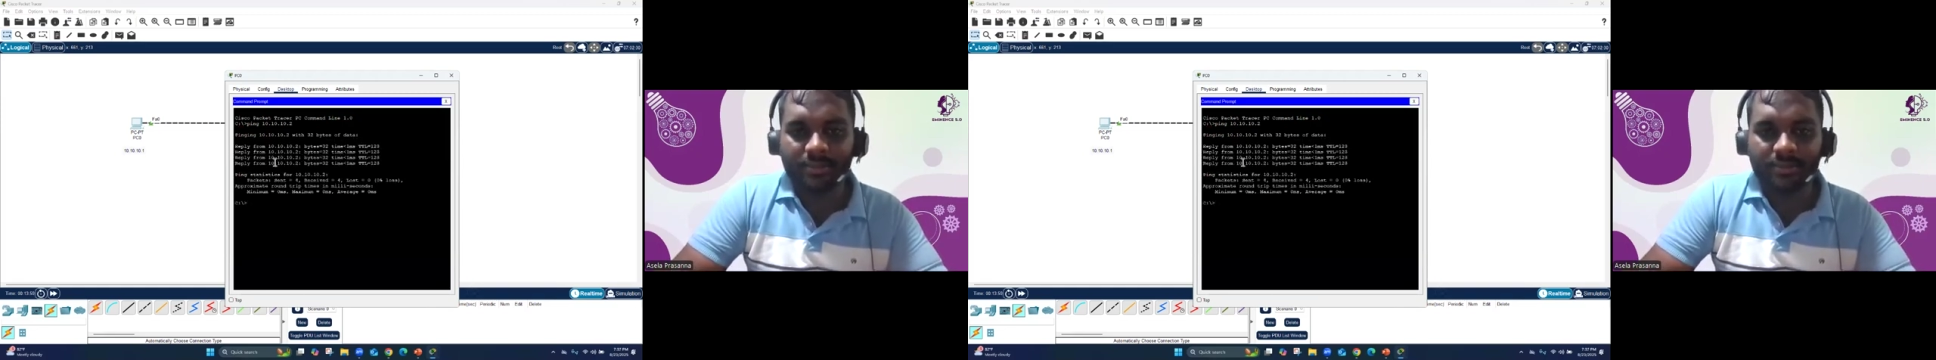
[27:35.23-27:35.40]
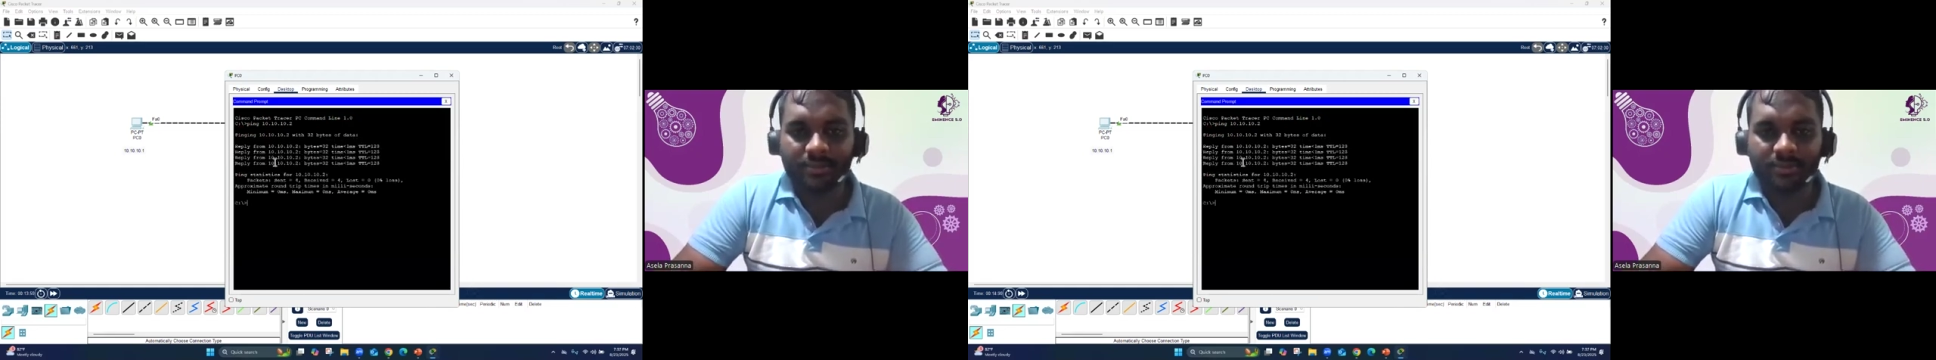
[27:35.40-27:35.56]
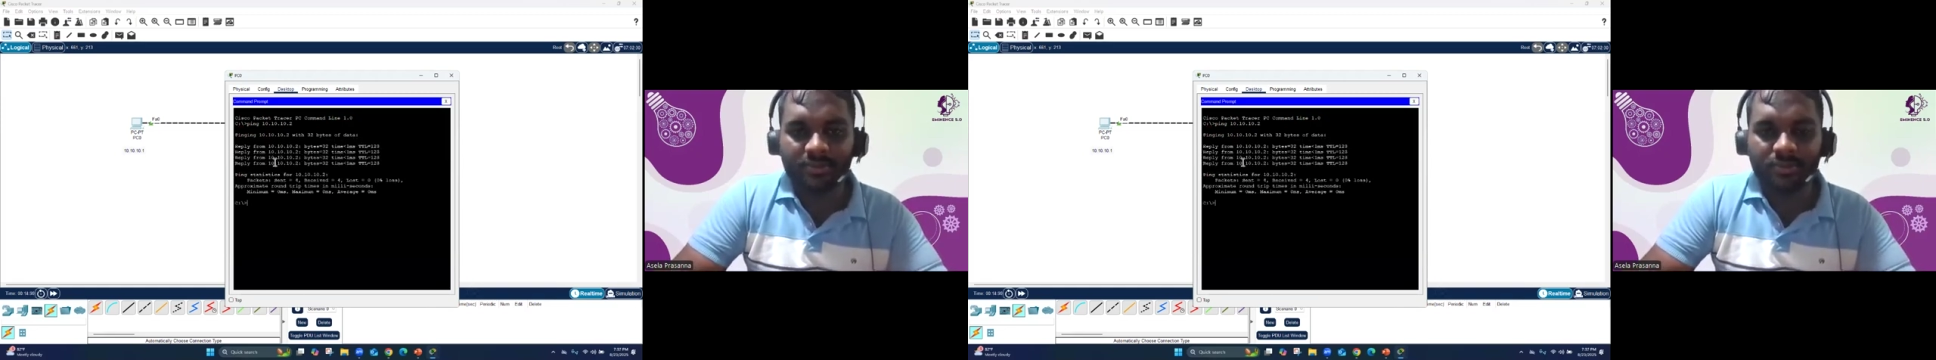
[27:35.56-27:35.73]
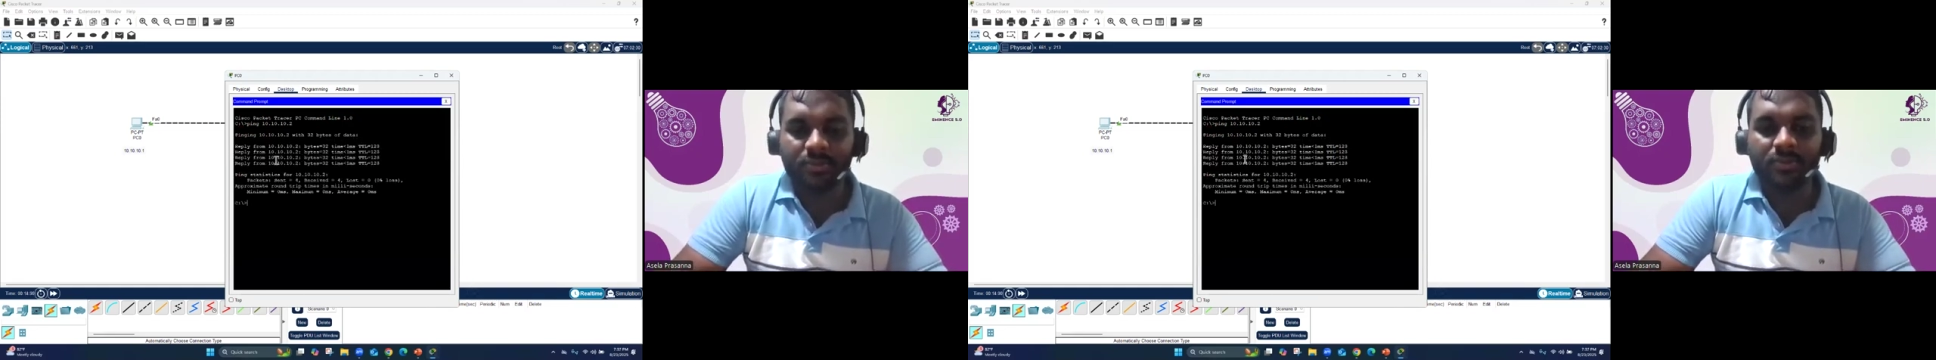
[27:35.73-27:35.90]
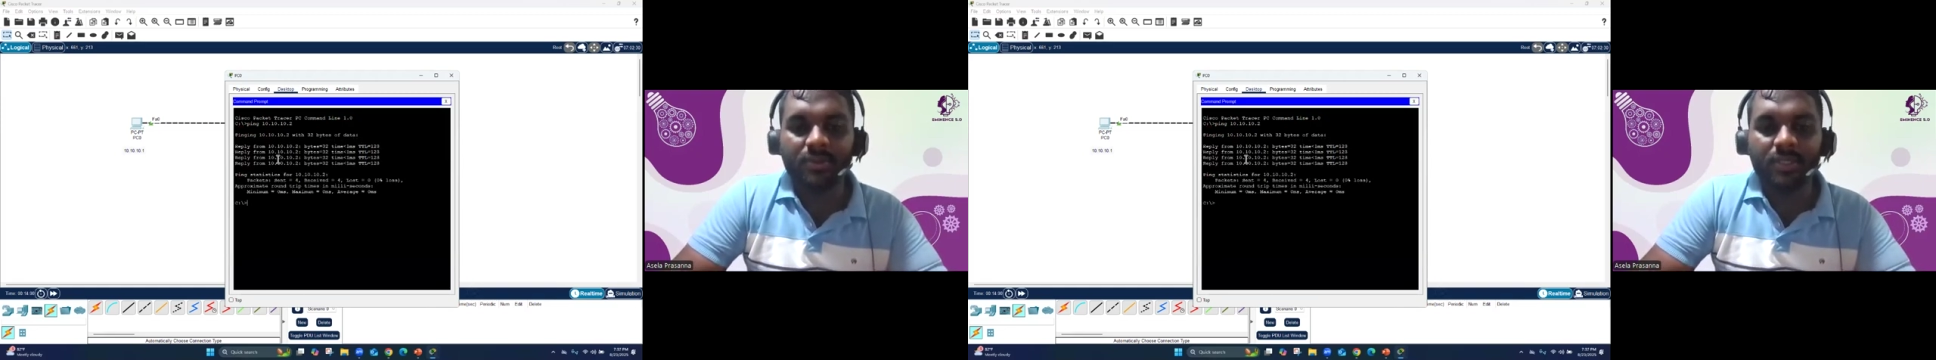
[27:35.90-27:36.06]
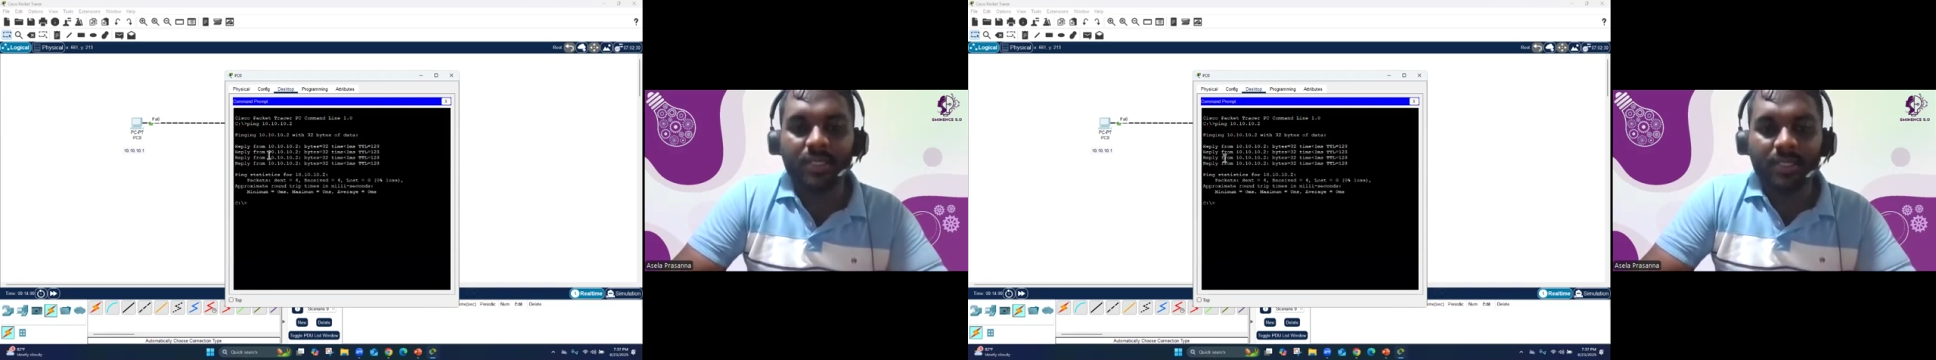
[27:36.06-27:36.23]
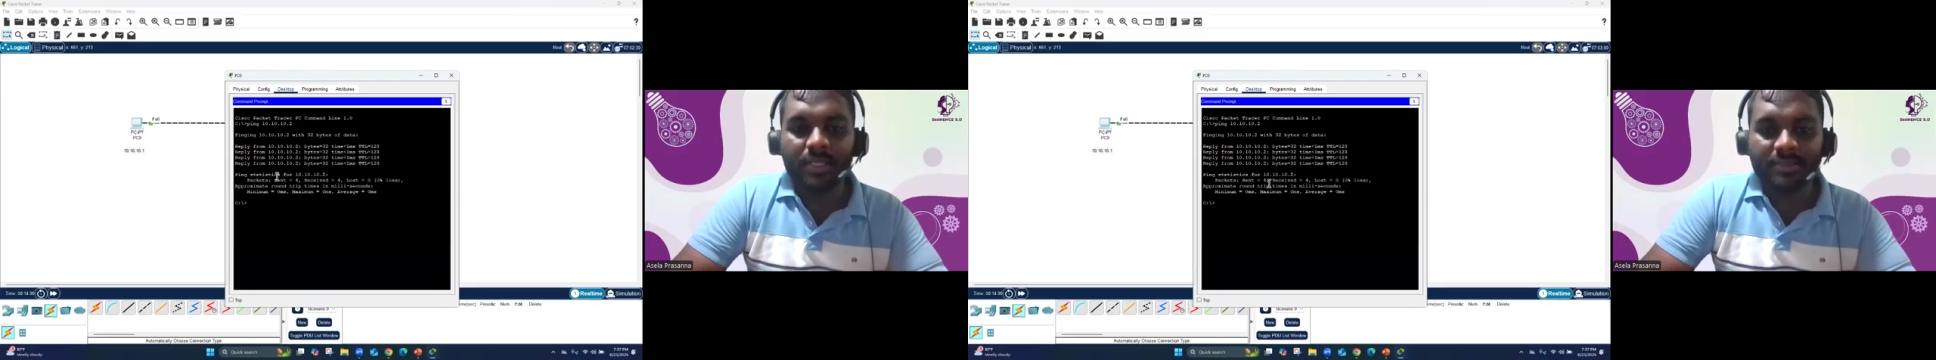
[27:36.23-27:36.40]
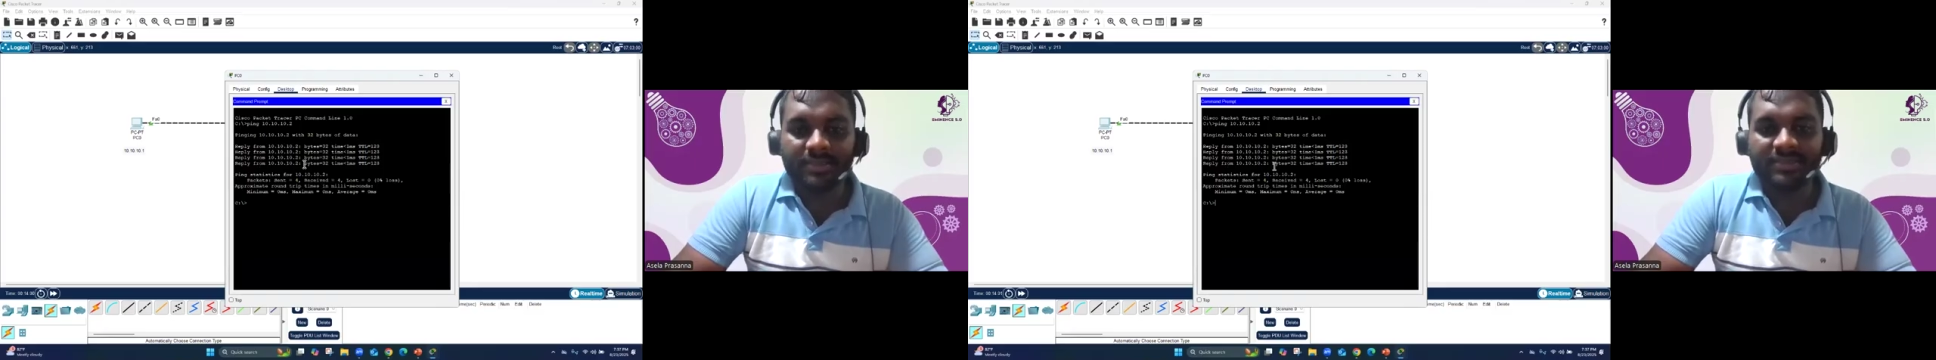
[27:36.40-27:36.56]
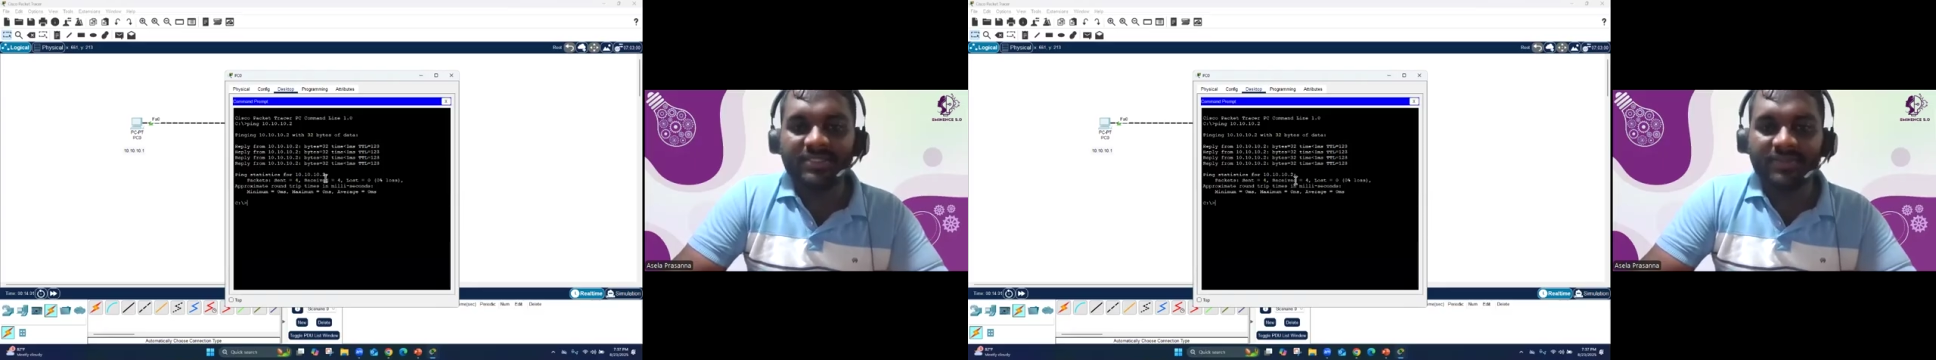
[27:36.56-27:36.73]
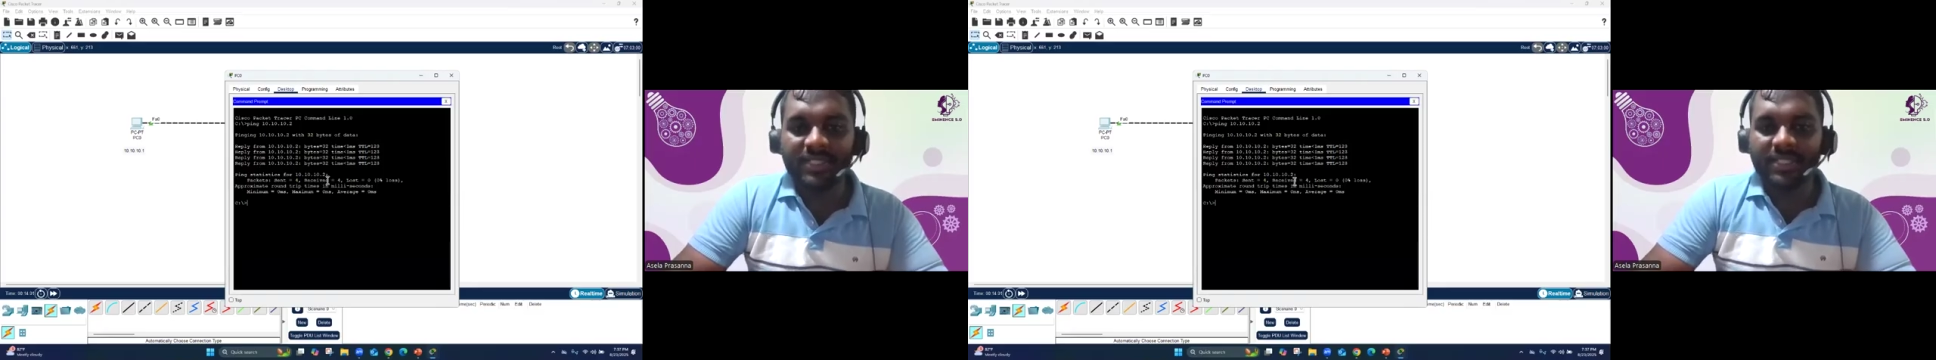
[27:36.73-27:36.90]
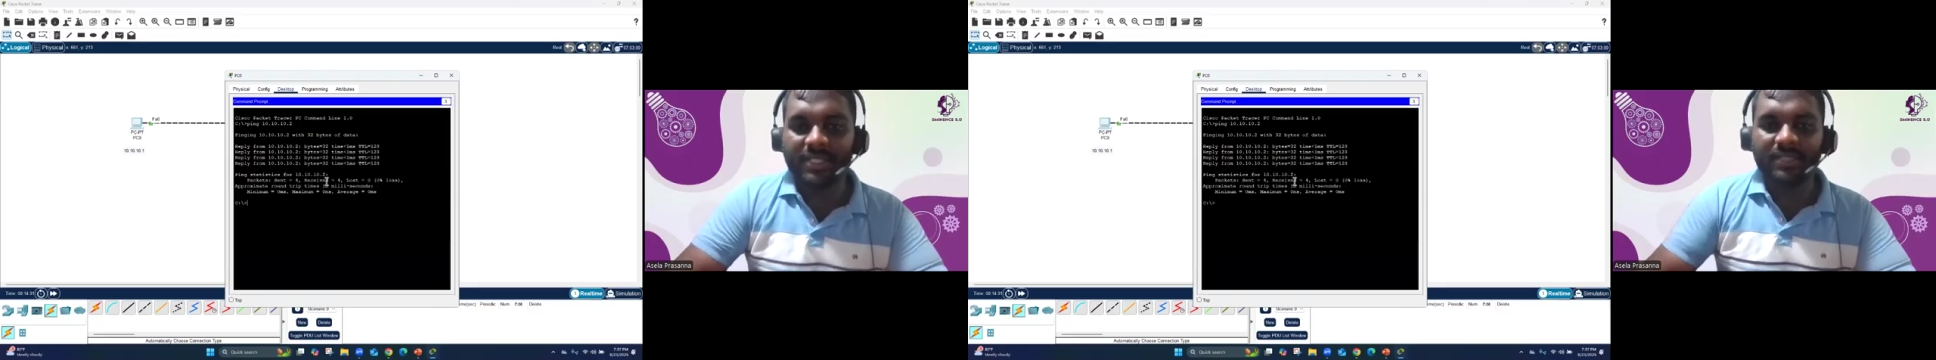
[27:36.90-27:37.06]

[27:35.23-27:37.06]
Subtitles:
so this is working.